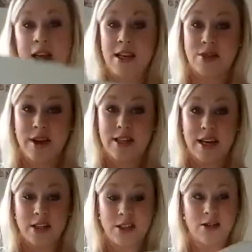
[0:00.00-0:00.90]
any
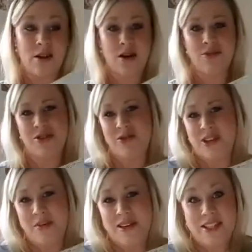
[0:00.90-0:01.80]
straight edge, I'm just
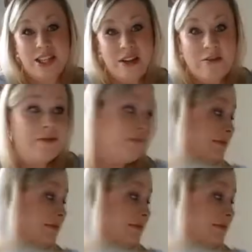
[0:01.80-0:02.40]
using a piece of shelf.